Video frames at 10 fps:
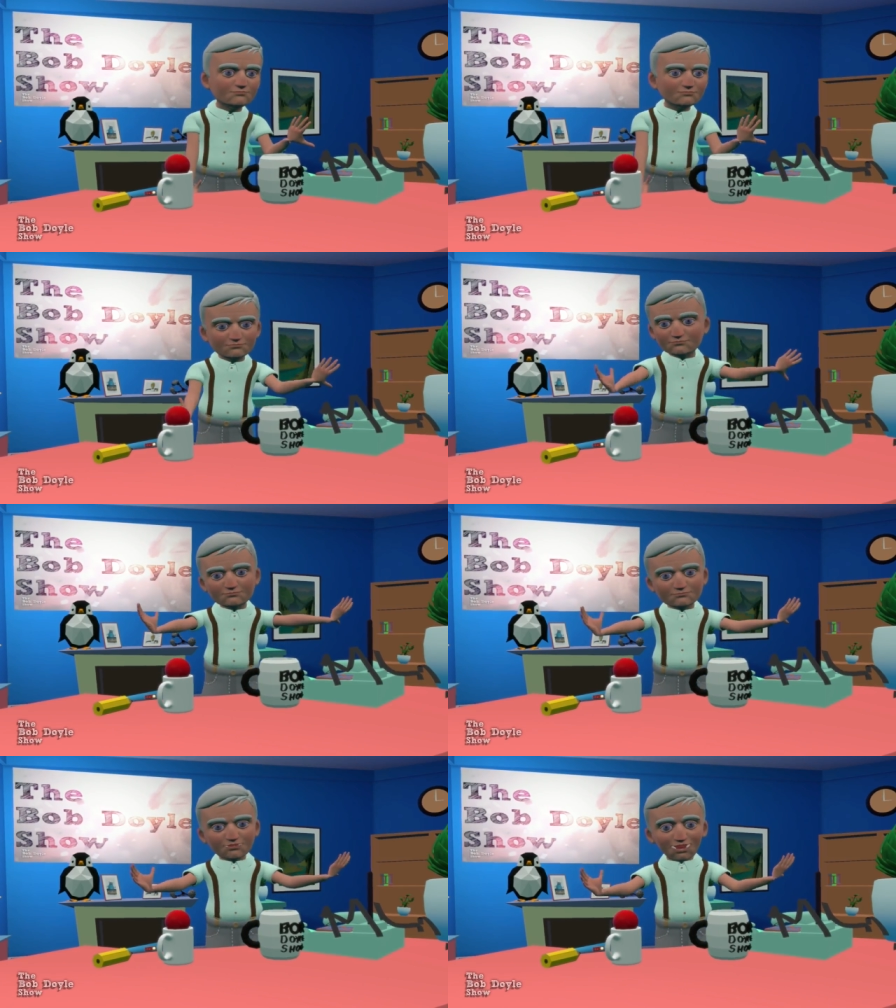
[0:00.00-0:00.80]
doesn't
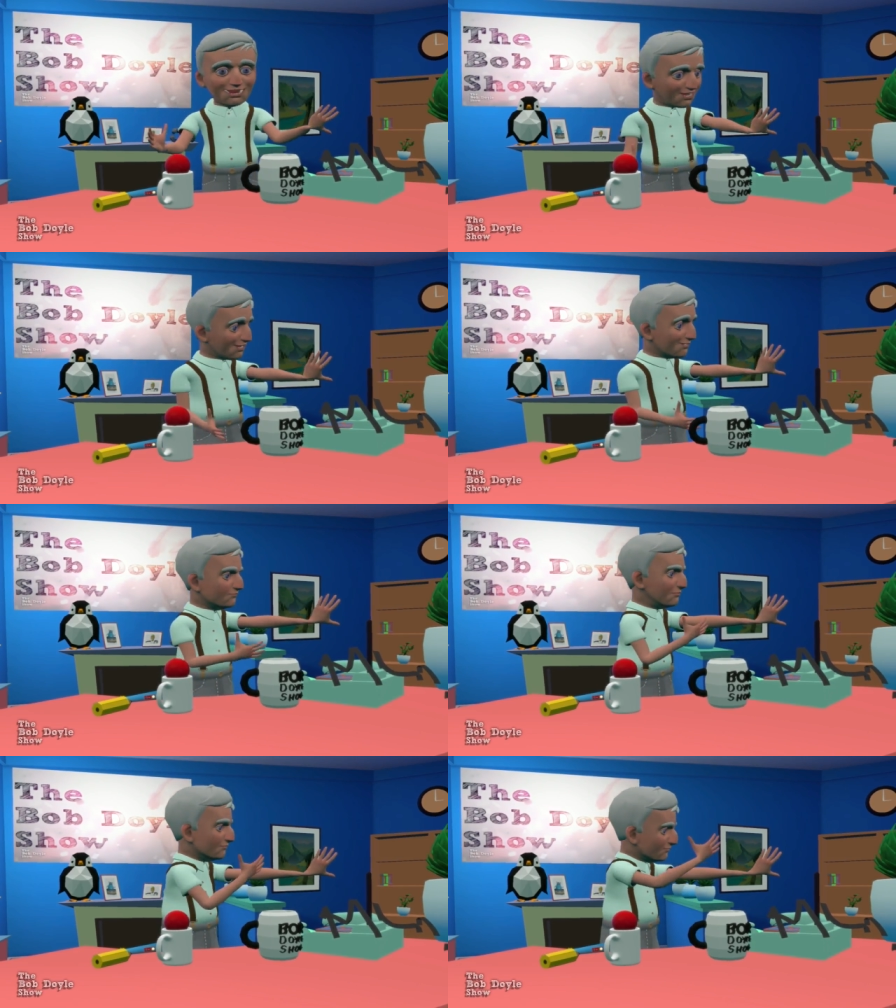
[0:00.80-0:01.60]
it?
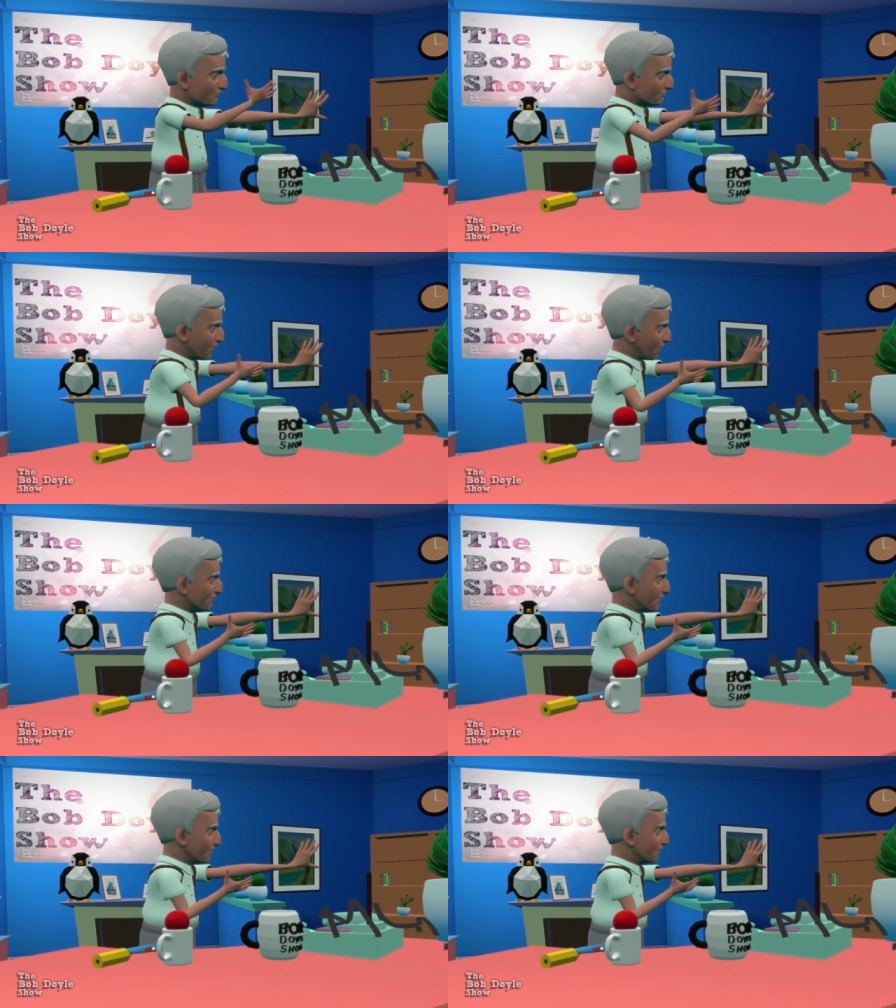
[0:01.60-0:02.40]
I am reading the
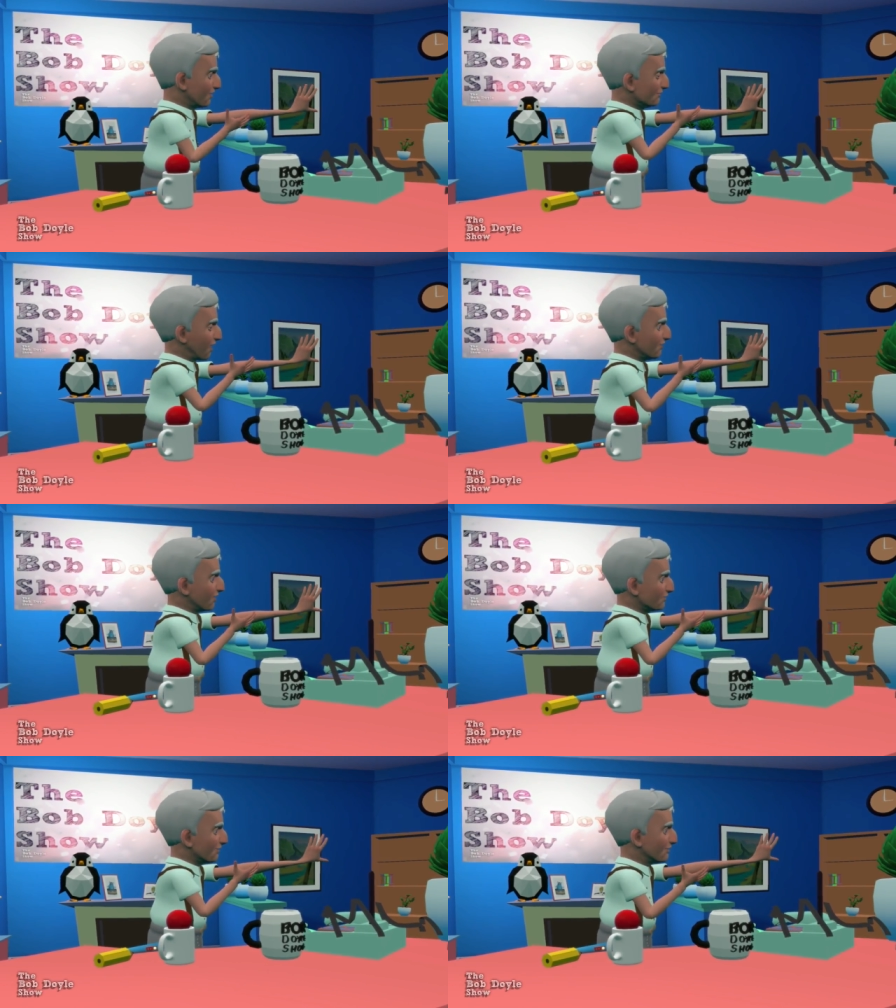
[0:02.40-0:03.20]
comments. I see
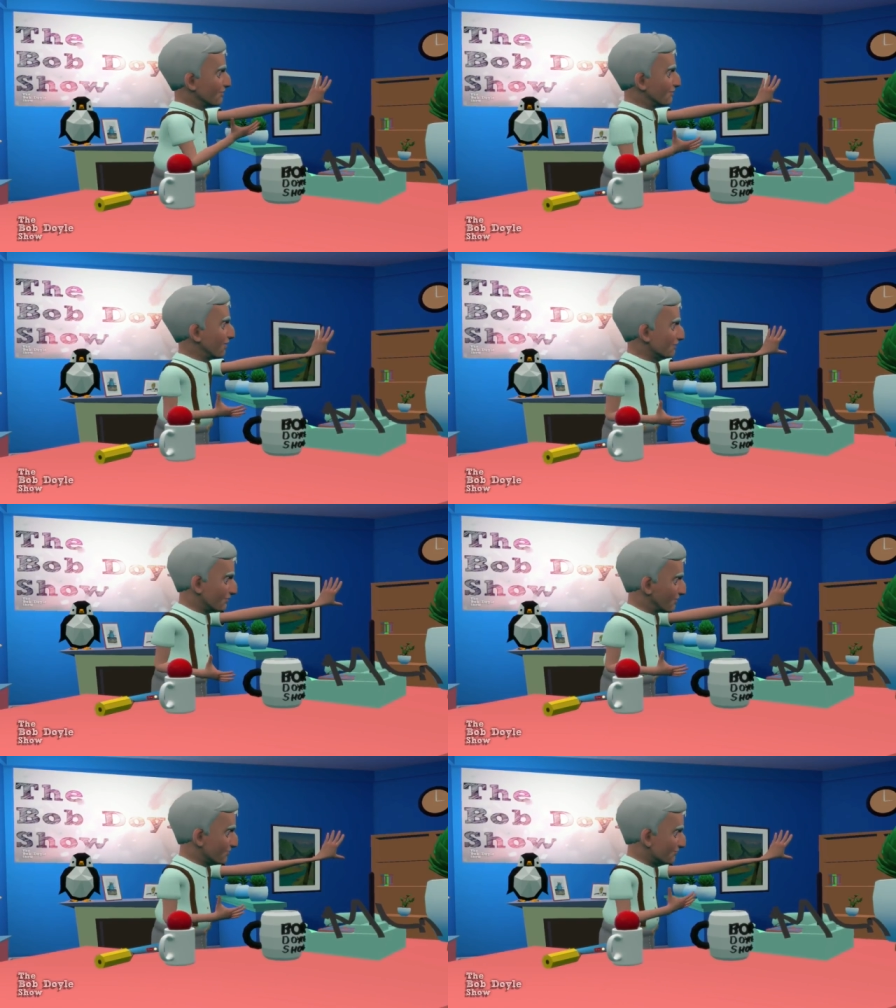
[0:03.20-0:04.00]
Imasim
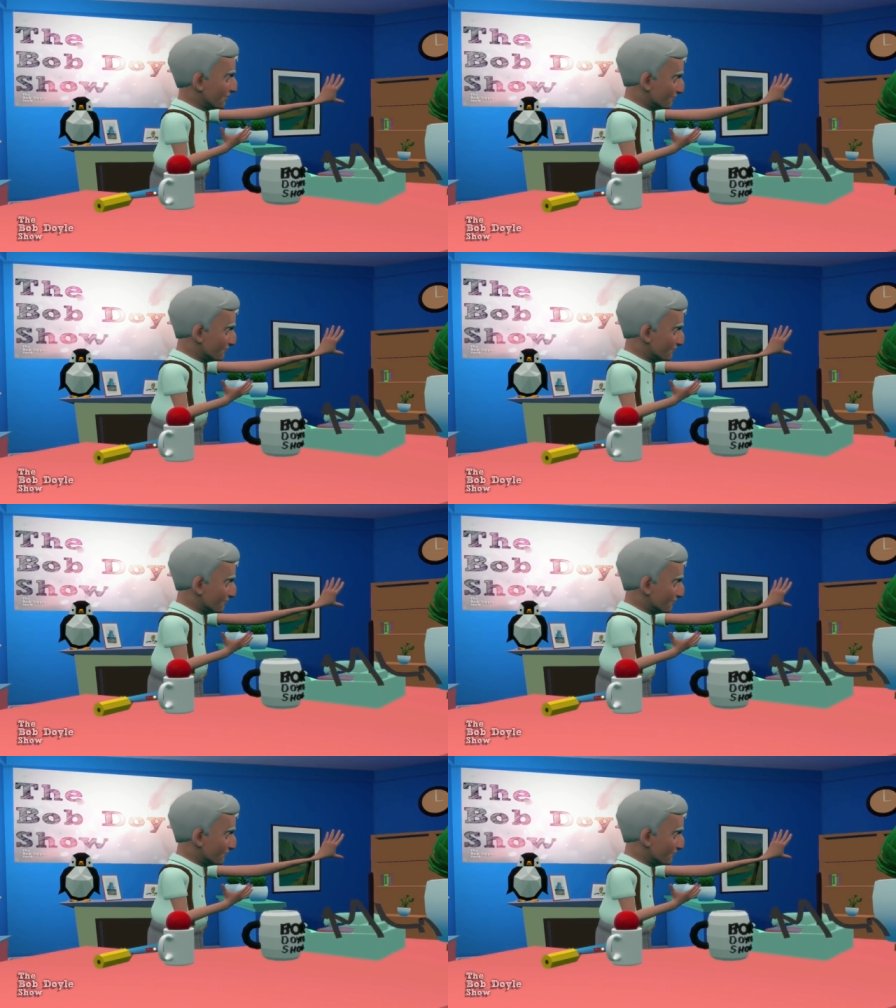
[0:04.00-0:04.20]
is here